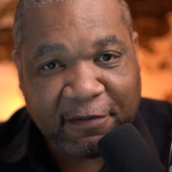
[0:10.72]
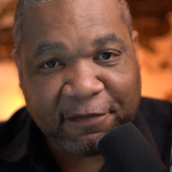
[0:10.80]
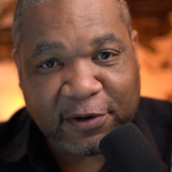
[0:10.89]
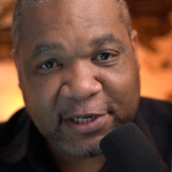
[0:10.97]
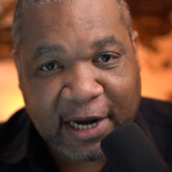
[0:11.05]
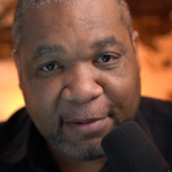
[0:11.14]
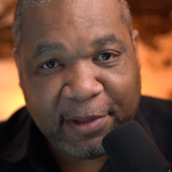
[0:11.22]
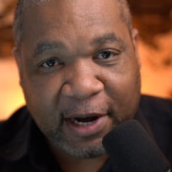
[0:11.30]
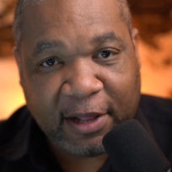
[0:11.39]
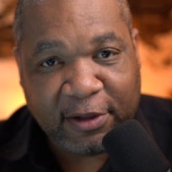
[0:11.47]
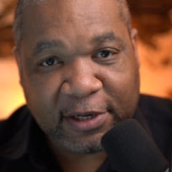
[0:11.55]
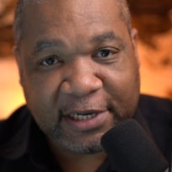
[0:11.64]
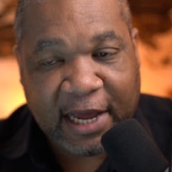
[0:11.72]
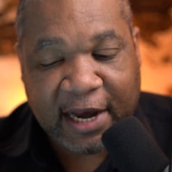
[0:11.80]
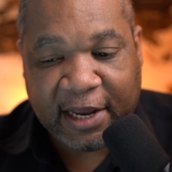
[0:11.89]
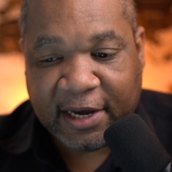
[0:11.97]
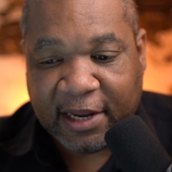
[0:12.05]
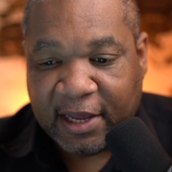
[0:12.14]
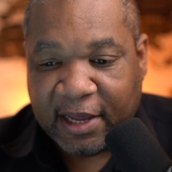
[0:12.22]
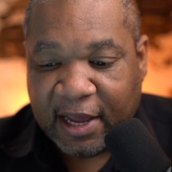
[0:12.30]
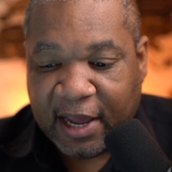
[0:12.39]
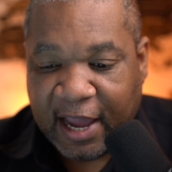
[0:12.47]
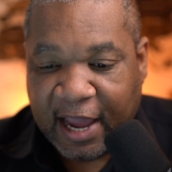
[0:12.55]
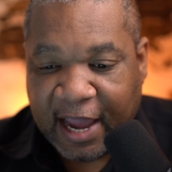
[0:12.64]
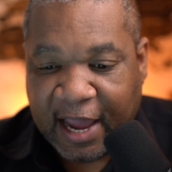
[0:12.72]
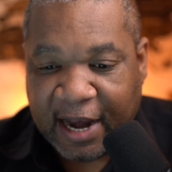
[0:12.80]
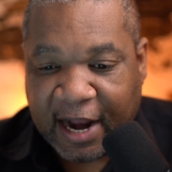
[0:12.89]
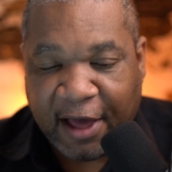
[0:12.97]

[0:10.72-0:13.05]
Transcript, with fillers: first time that I looked at it, and